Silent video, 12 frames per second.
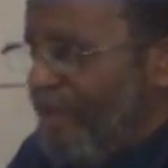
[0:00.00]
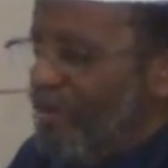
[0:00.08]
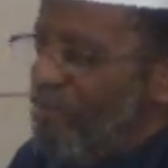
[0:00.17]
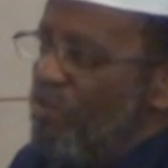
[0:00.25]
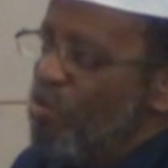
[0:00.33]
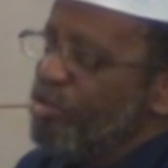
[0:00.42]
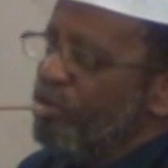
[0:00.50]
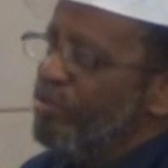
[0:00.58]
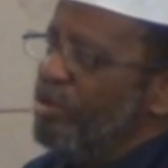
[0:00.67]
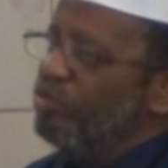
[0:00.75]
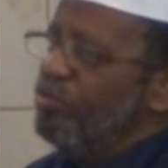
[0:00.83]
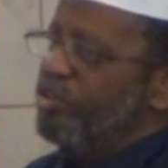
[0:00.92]
But most of
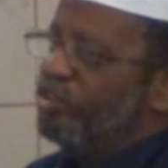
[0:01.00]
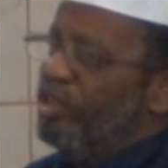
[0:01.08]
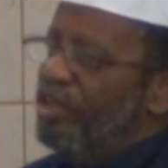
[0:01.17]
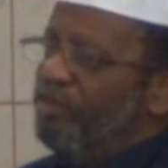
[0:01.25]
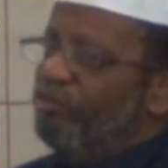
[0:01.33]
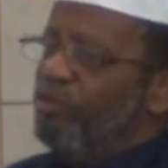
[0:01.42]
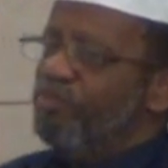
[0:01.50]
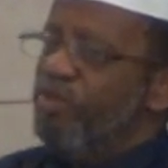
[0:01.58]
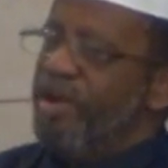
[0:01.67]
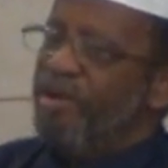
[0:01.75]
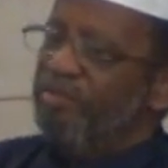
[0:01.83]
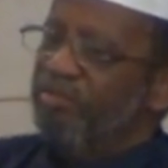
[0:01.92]
us, we stand for
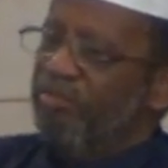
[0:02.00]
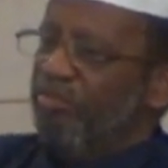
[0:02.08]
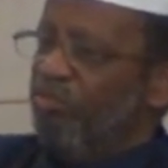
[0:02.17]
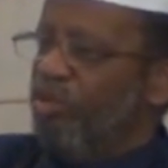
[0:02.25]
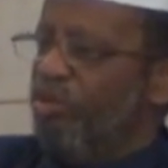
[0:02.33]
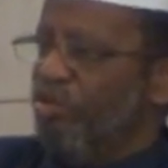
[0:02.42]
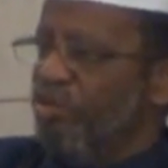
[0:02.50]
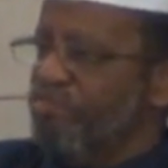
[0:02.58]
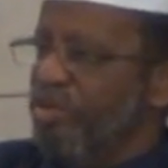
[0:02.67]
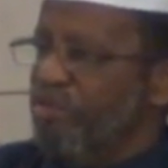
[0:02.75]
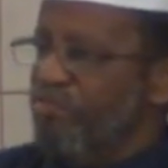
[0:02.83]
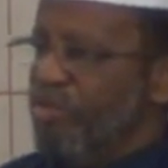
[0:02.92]
prayer. We're going to
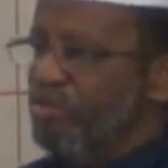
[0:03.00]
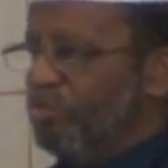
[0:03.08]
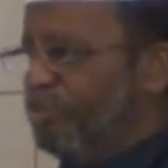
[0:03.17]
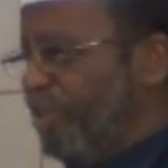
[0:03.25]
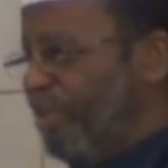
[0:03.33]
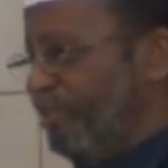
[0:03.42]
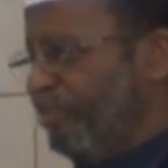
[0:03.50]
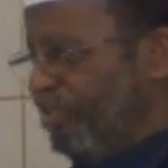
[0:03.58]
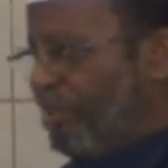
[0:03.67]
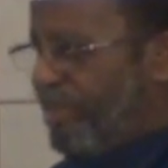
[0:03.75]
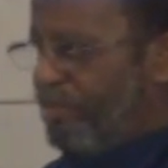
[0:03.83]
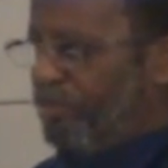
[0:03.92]
admit we're going to stand
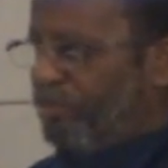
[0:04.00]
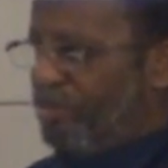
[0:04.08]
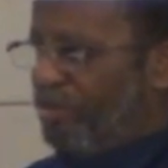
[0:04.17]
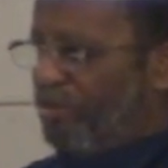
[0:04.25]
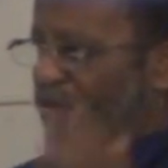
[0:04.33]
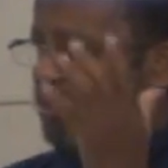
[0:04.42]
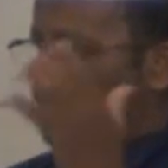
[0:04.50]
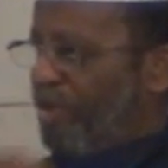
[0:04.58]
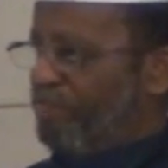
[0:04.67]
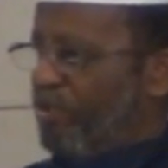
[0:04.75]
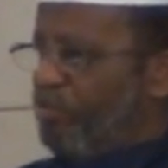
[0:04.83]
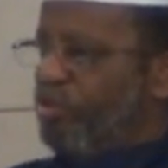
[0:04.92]
just like this here. Allahu
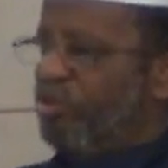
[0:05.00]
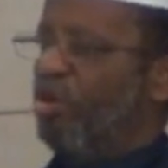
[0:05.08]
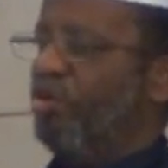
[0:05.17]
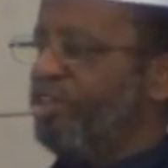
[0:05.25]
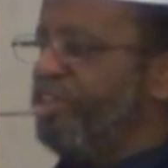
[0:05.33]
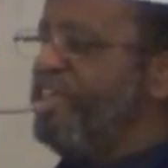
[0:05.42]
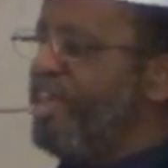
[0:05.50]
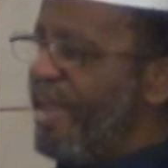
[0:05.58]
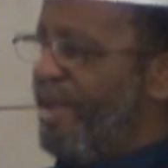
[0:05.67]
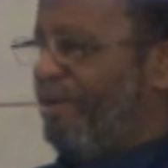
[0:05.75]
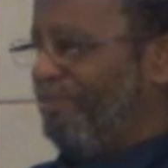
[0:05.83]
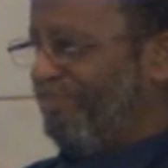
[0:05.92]
Akbar. You call it
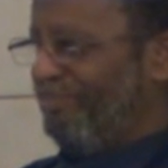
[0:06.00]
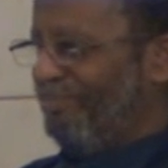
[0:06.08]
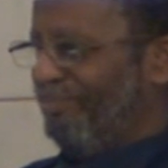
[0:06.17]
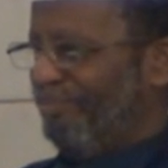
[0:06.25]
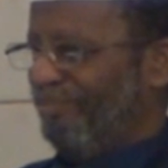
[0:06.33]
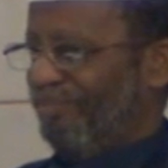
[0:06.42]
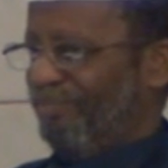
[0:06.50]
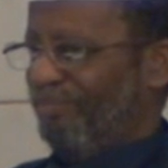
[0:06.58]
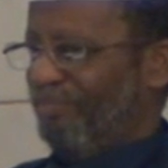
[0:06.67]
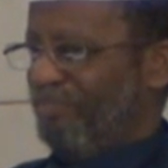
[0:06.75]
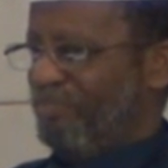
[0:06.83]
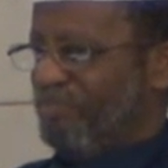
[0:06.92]
Qiyam.
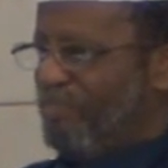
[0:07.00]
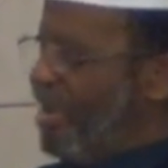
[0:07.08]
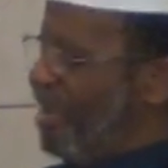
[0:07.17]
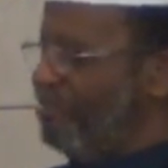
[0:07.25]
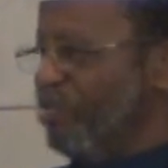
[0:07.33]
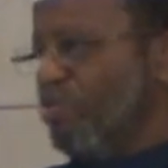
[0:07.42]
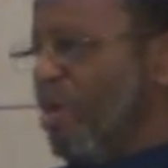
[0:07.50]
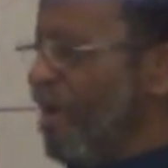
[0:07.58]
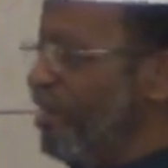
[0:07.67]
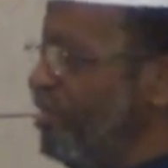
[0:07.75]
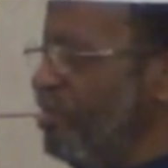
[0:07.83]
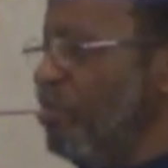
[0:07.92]
I have no
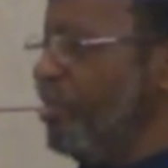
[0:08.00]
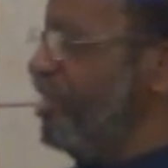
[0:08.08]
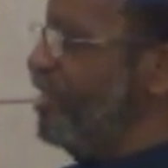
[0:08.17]
idea what